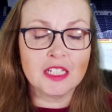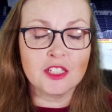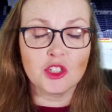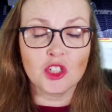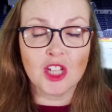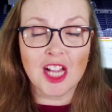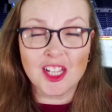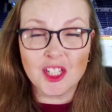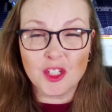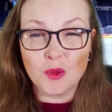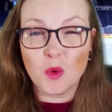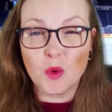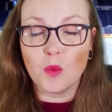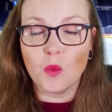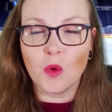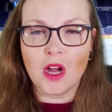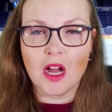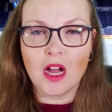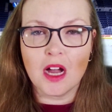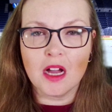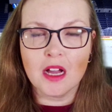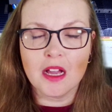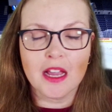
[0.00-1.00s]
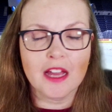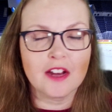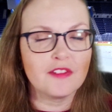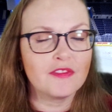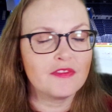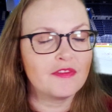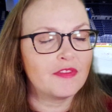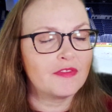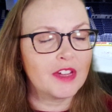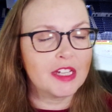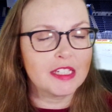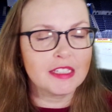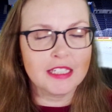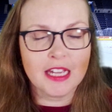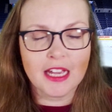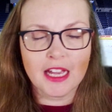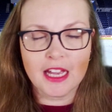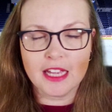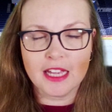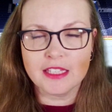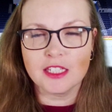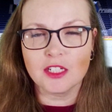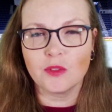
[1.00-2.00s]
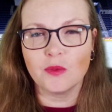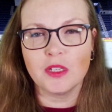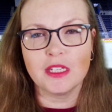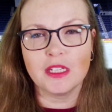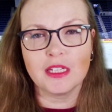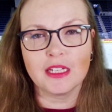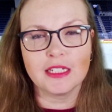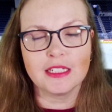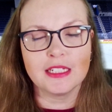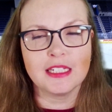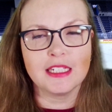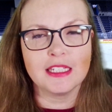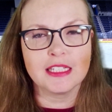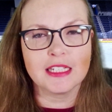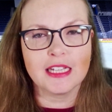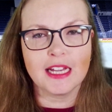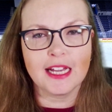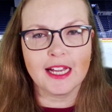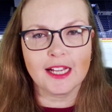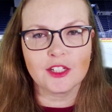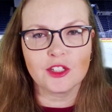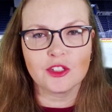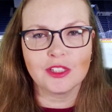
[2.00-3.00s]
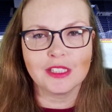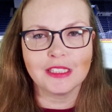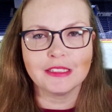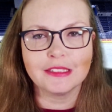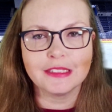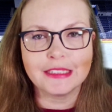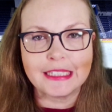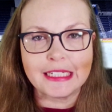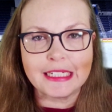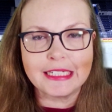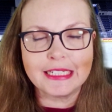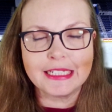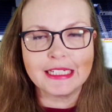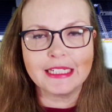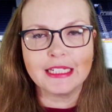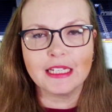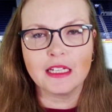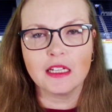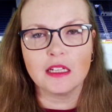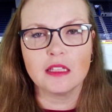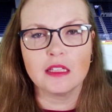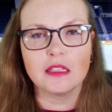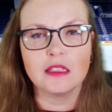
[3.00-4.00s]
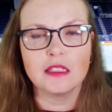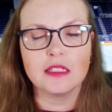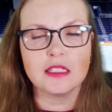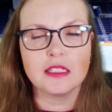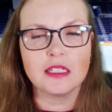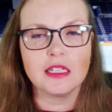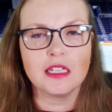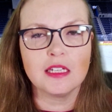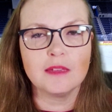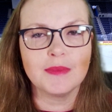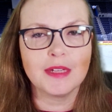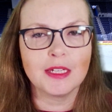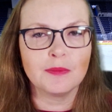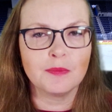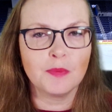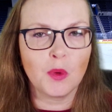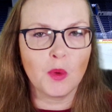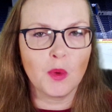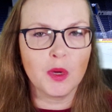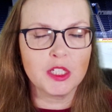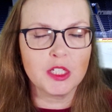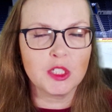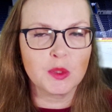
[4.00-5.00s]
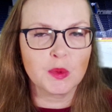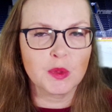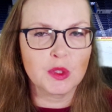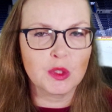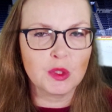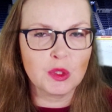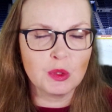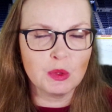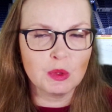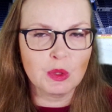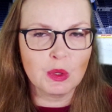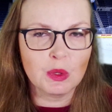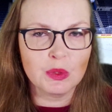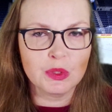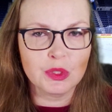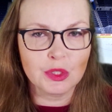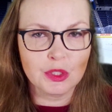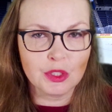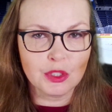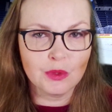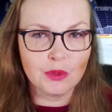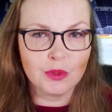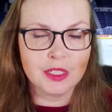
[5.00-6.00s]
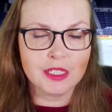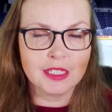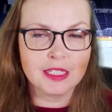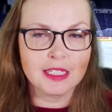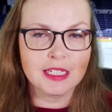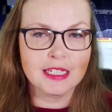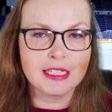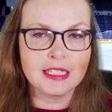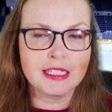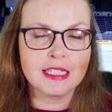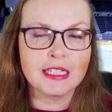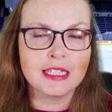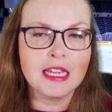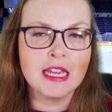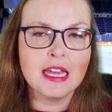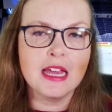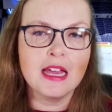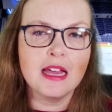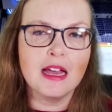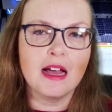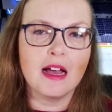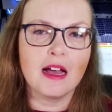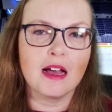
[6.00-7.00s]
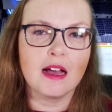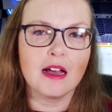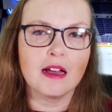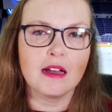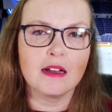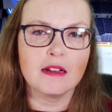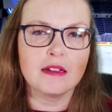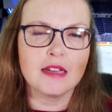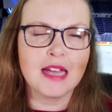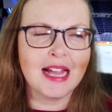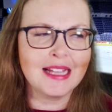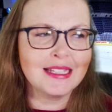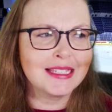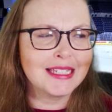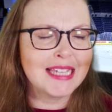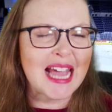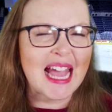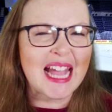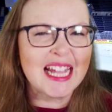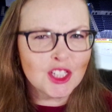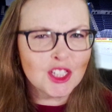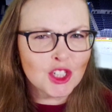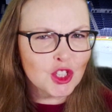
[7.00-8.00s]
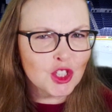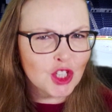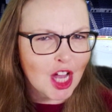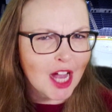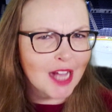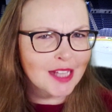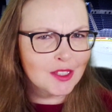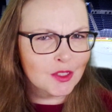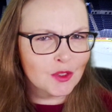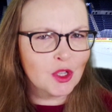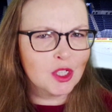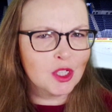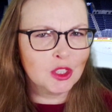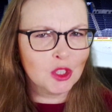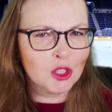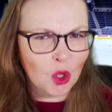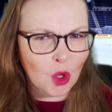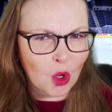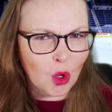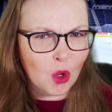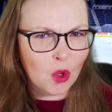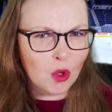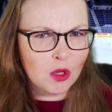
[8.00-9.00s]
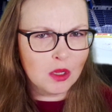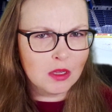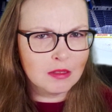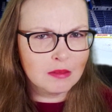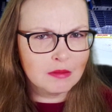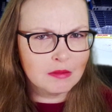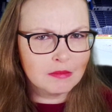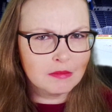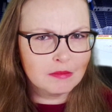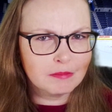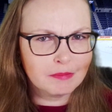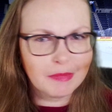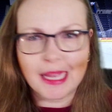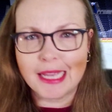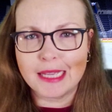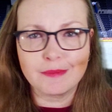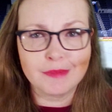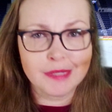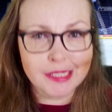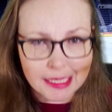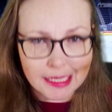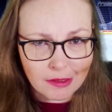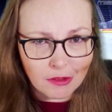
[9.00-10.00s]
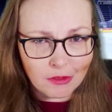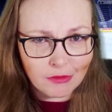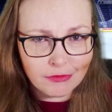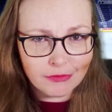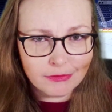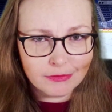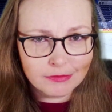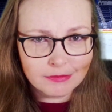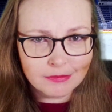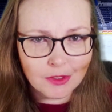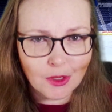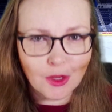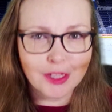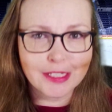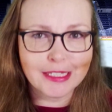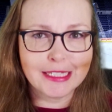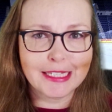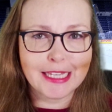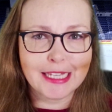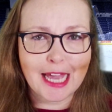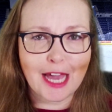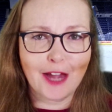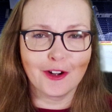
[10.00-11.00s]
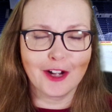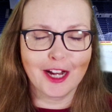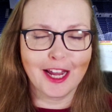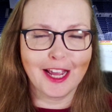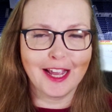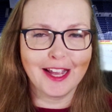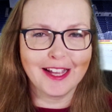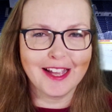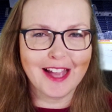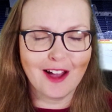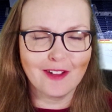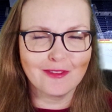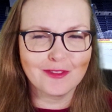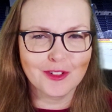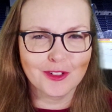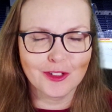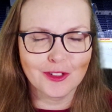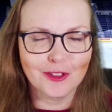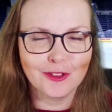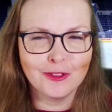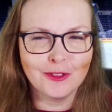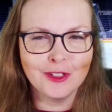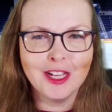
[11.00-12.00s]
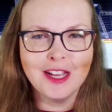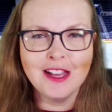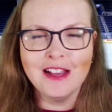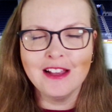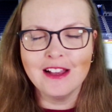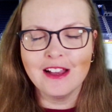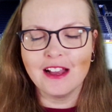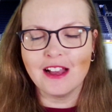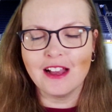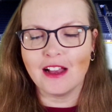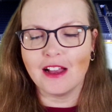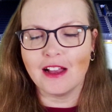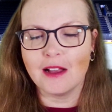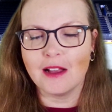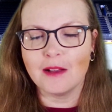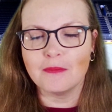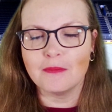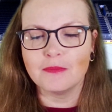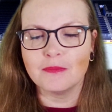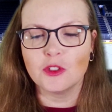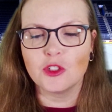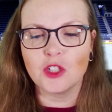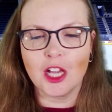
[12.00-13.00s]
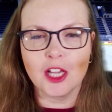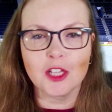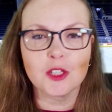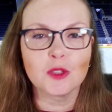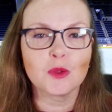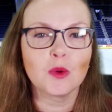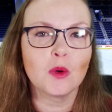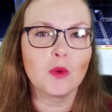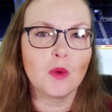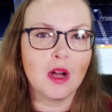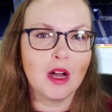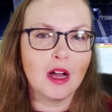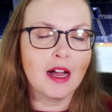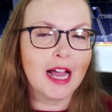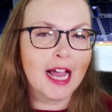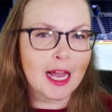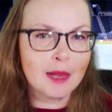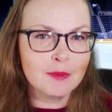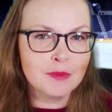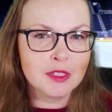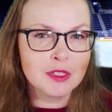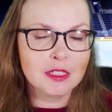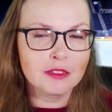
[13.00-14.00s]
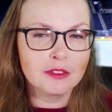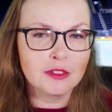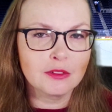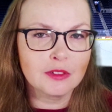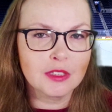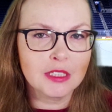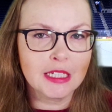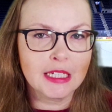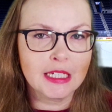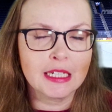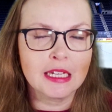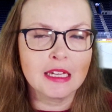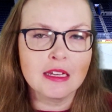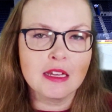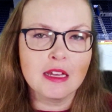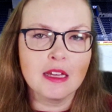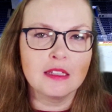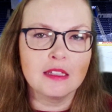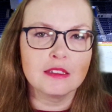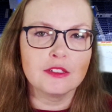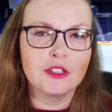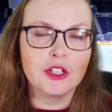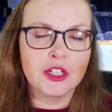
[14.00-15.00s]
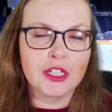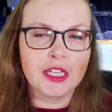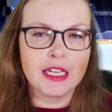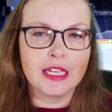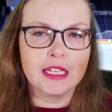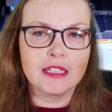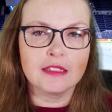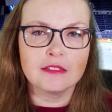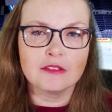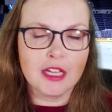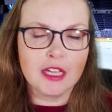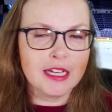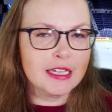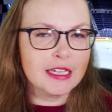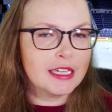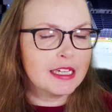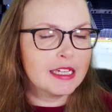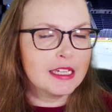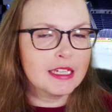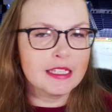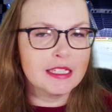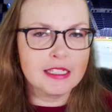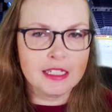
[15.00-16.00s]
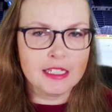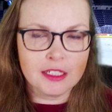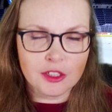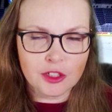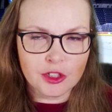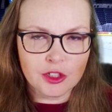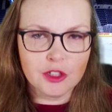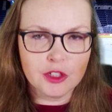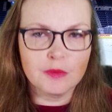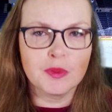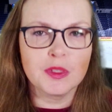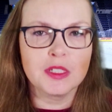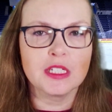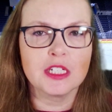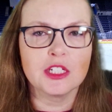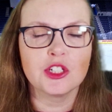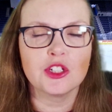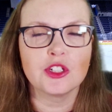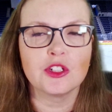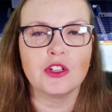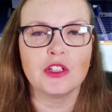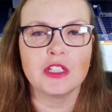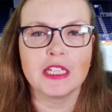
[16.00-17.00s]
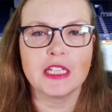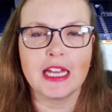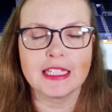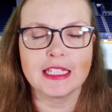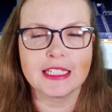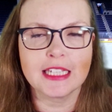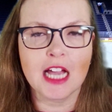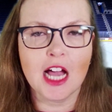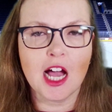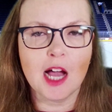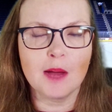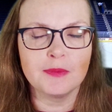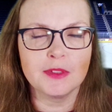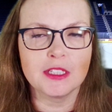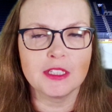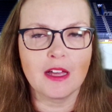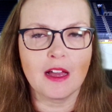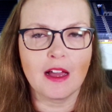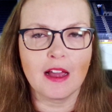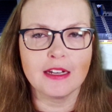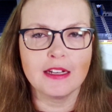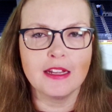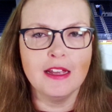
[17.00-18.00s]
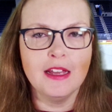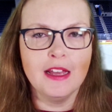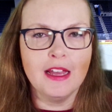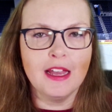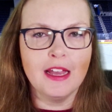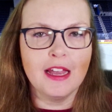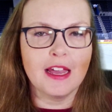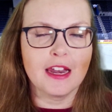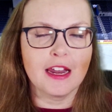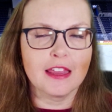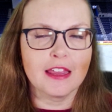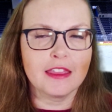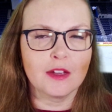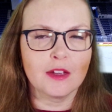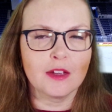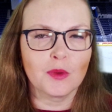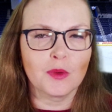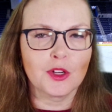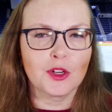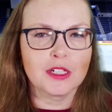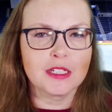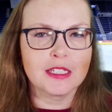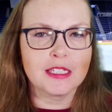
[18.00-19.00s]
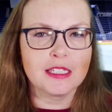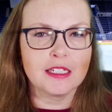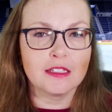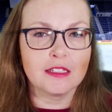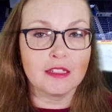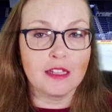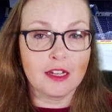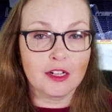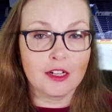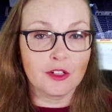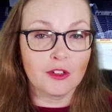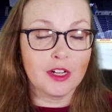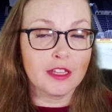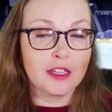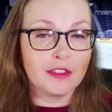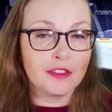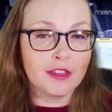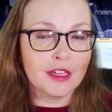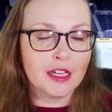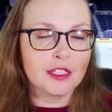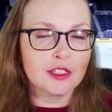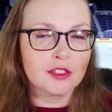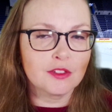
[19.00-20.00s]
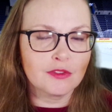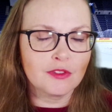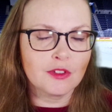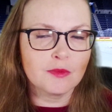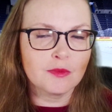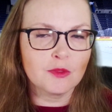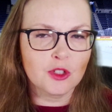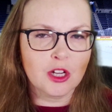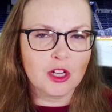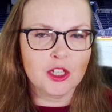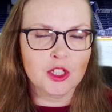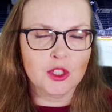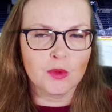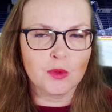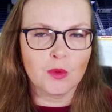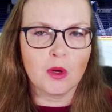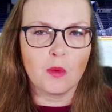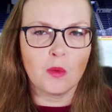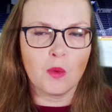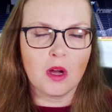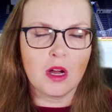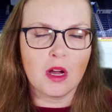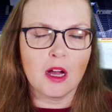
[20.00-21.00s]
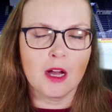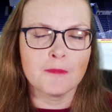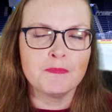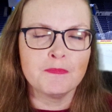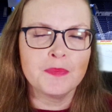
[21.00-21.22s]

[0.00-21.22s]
Joshua Roy had a fantastic weekend. He's actually leading the team in points with two goals and two assists. Uh, had ten shots on goal by himself on Saturday afternoon. Um, Joshua Roy absolutely looking like he is in a good position on that top line, and I think we're going to see a lot of great things from Joshua Roy.